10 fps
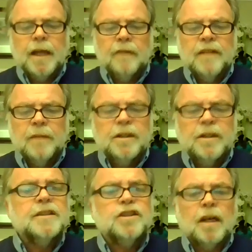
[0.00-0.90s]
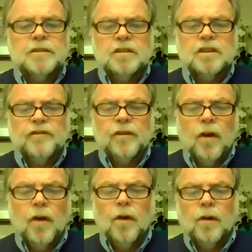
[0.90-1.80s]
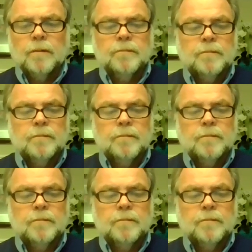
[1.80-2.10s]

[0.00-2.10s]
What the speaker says: of liberty and justice for all,